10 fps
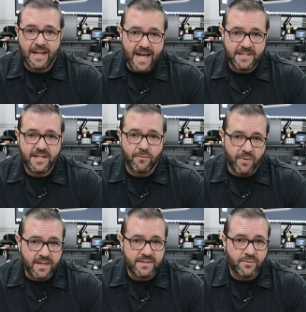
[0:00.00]
latching
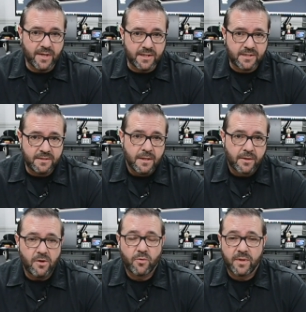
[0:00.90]
ring switch,
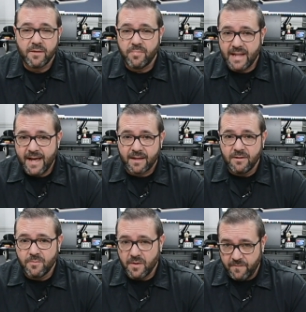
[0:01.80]
going with a black
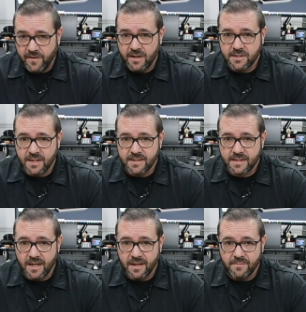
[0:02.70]
aluminum finish this
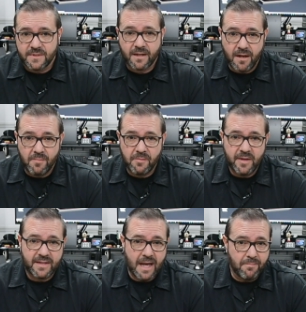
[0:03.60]
time to
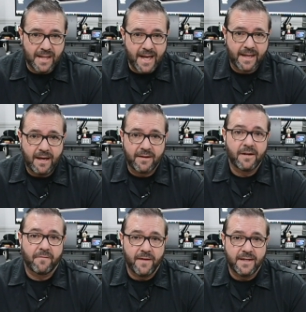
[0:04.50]
complement that blackout
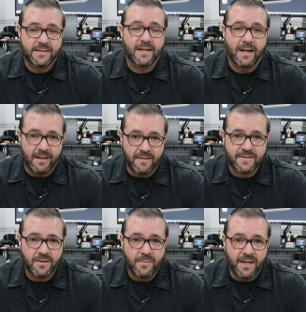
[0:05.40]
interface that I love
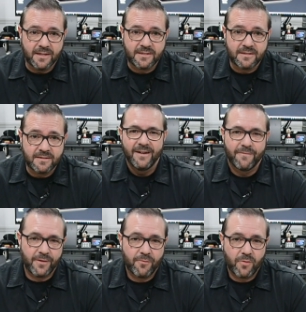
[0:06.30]
so much.
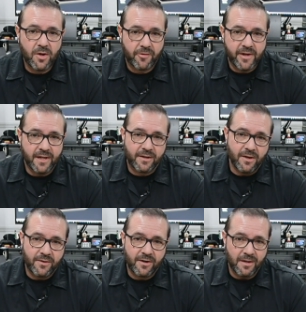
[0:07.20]
For the rotary
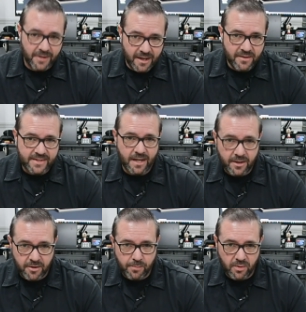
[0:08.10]
encoder, I'm going to use a one
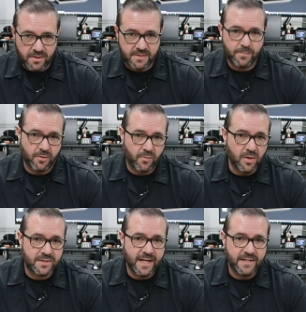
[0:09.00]
hundred pulse per
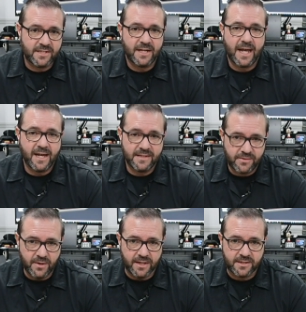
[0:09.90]
rotation hand
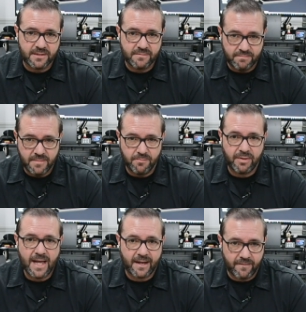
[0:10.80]
switch, in
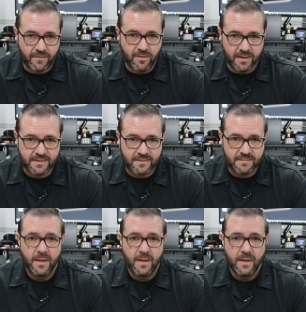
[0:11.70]
black of course.